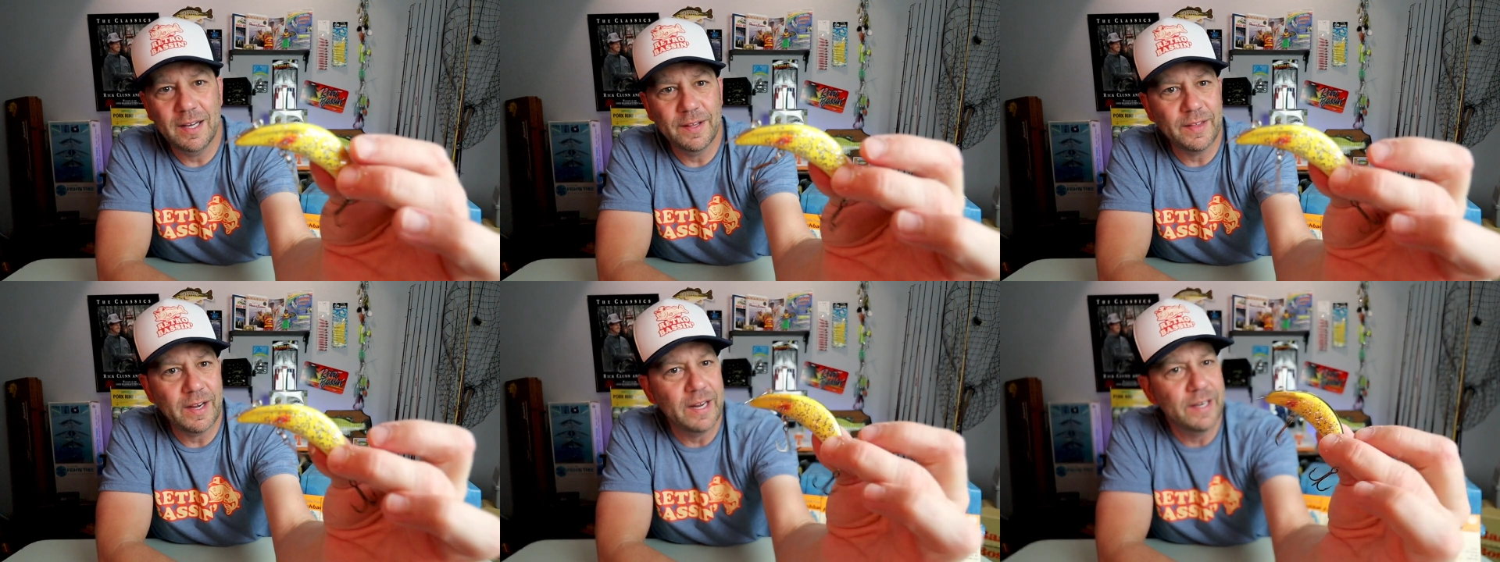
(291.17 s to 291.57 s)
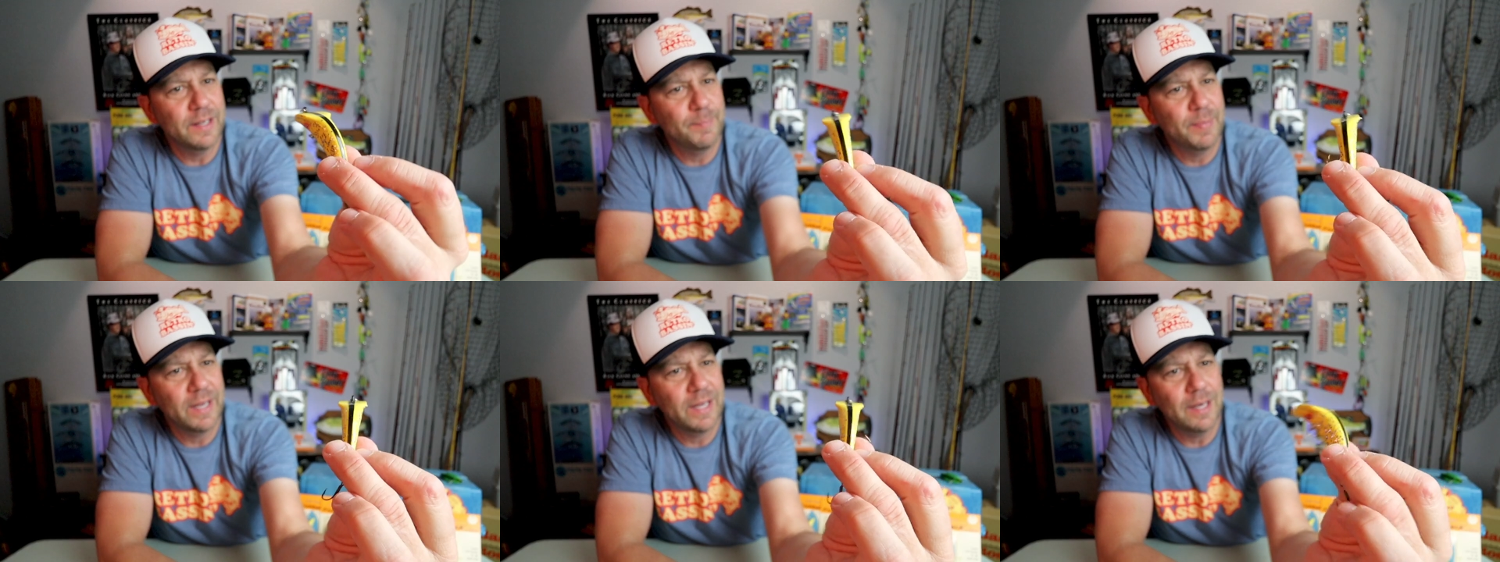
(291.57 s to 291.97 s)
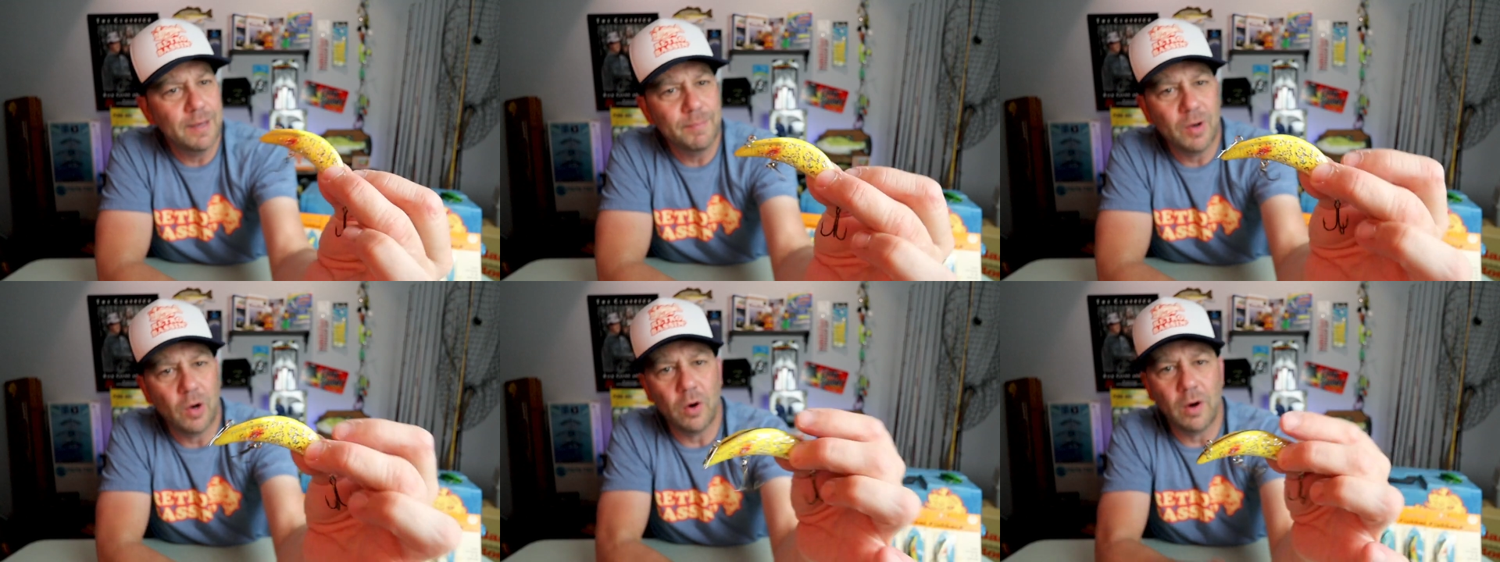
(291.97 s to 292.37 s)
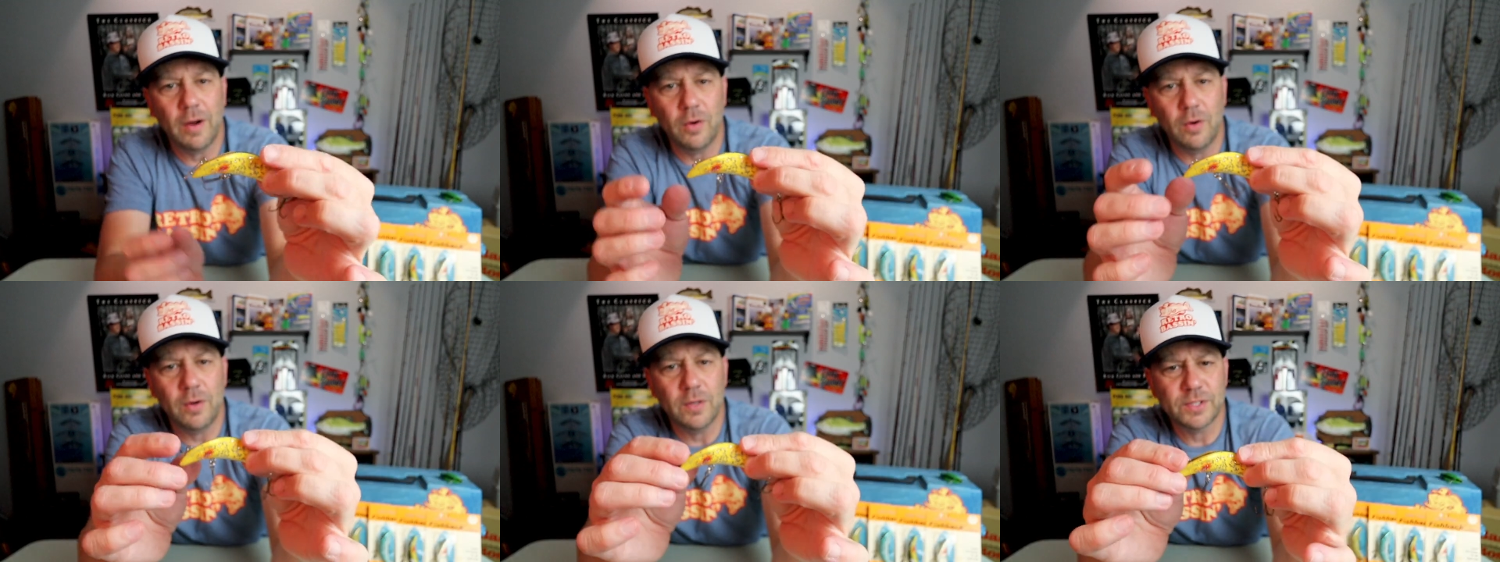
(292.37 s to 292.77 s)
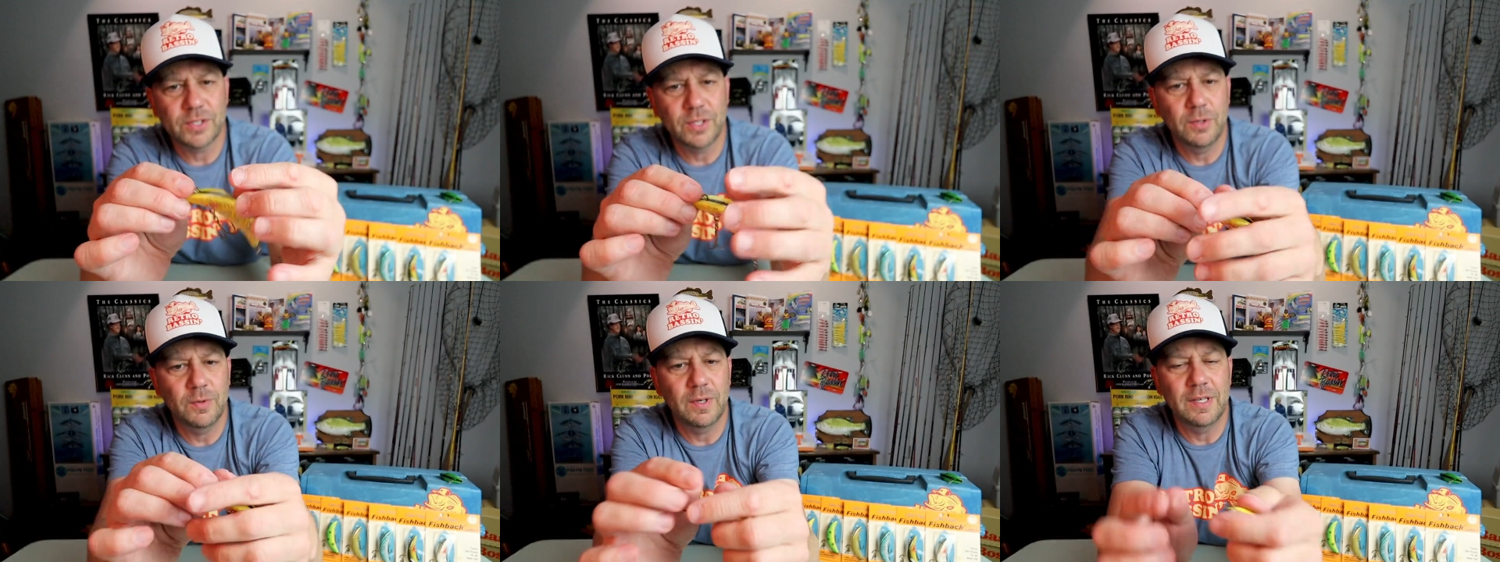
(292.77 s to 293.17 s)
uh, that I did pick up are
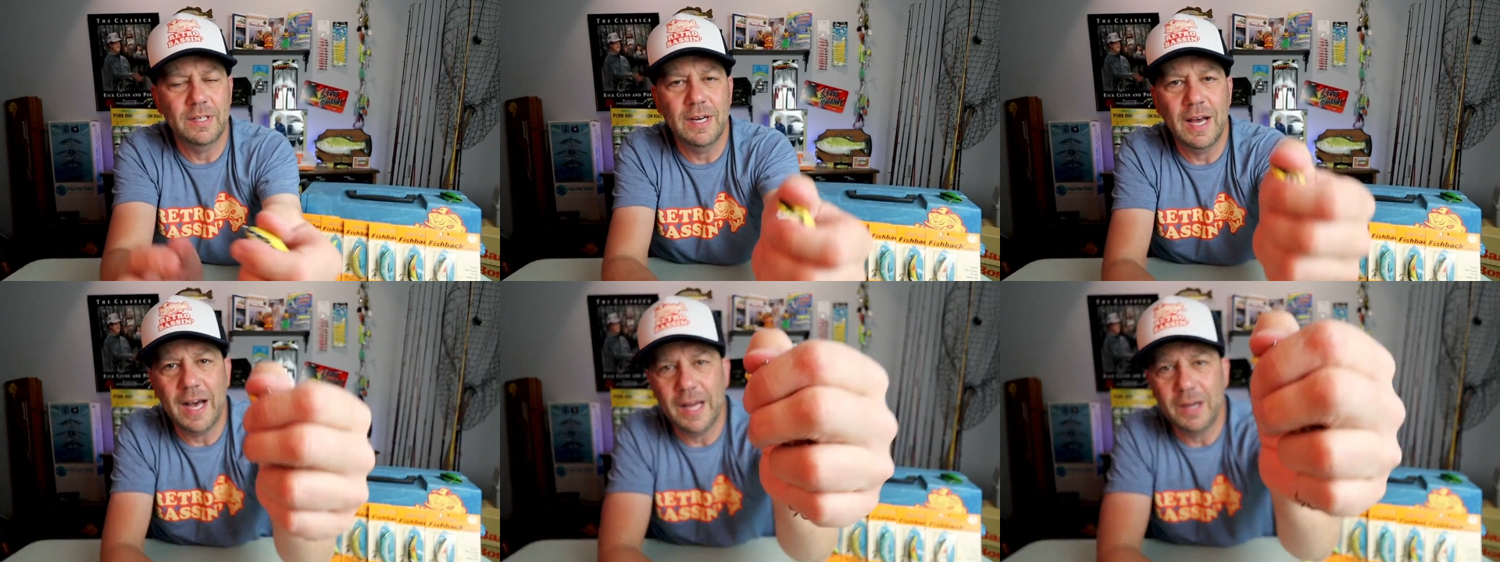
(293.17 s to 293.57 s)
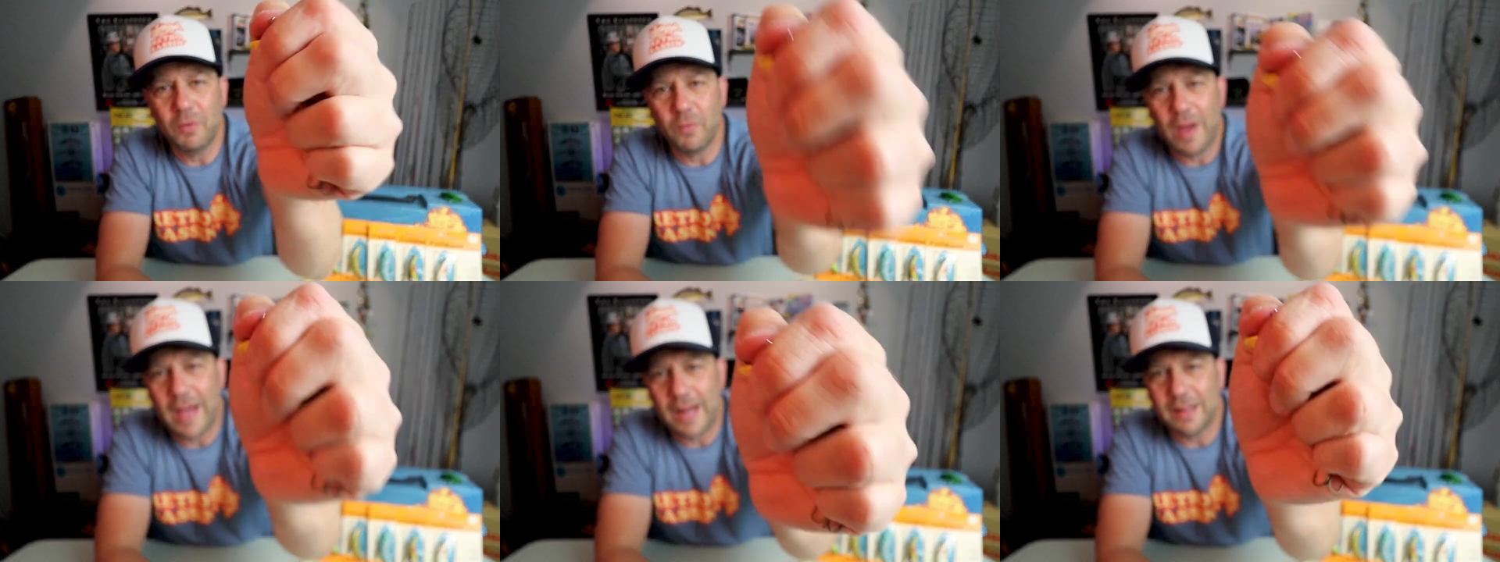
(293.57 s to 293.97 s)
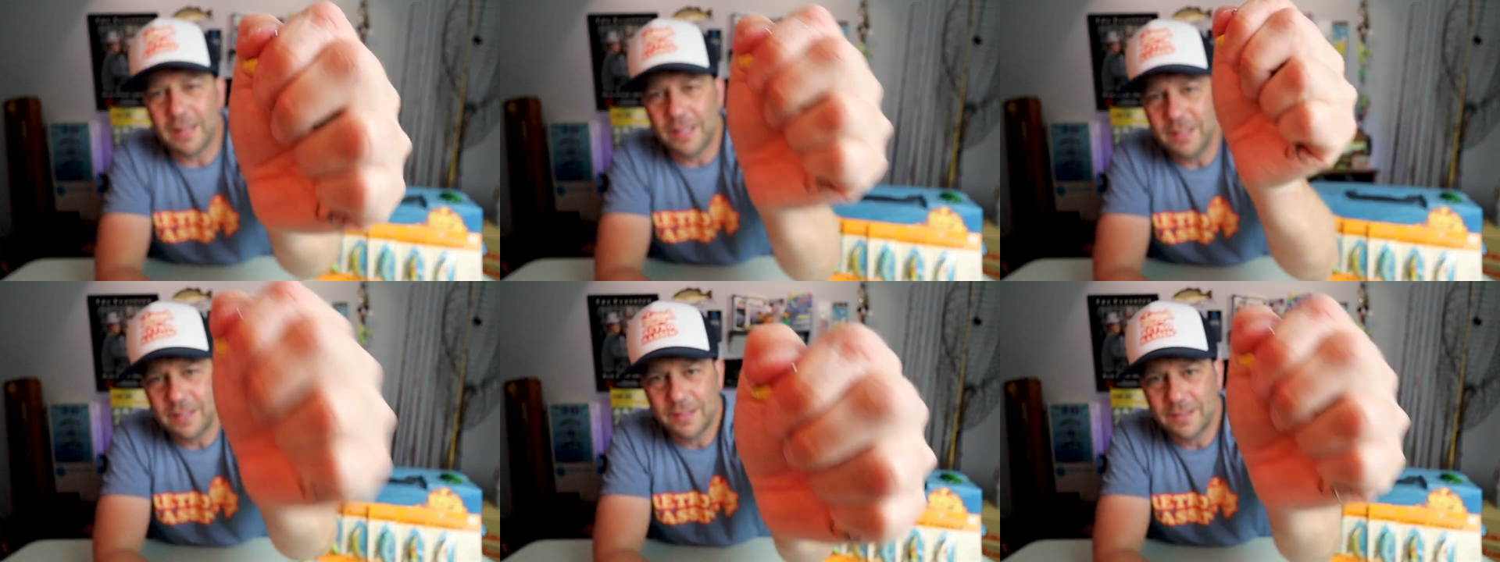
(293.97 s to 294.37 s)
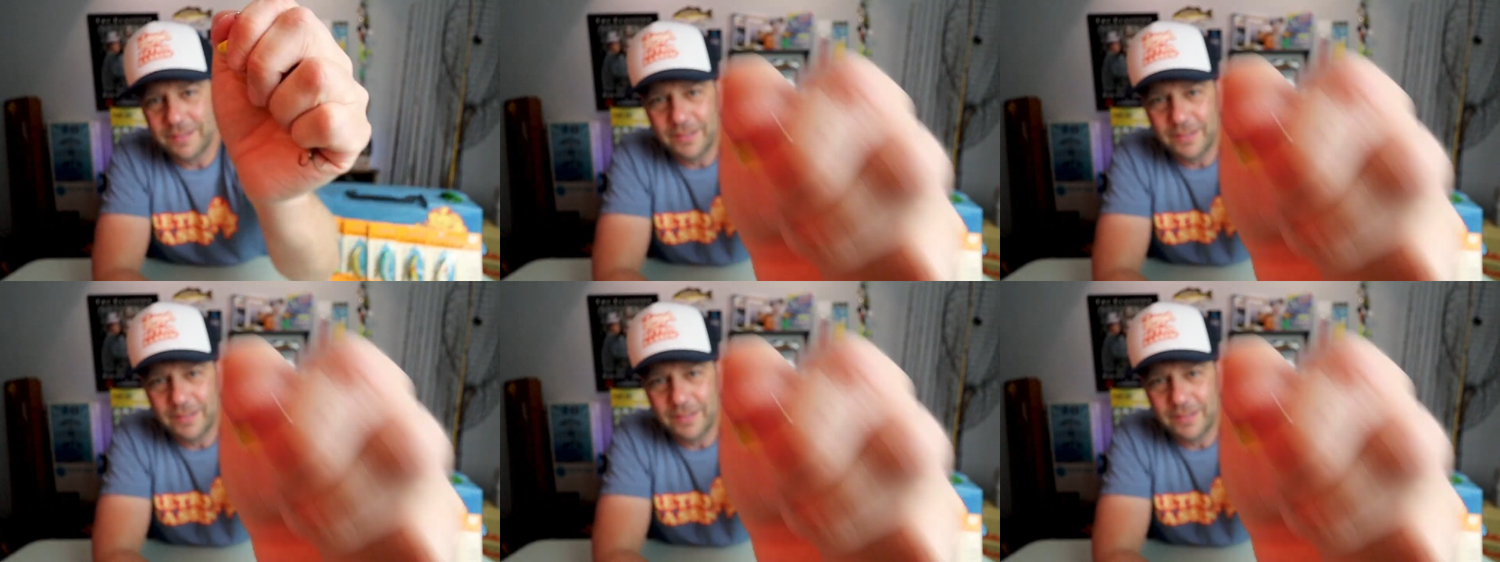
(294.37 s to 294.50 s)
also non-rattling.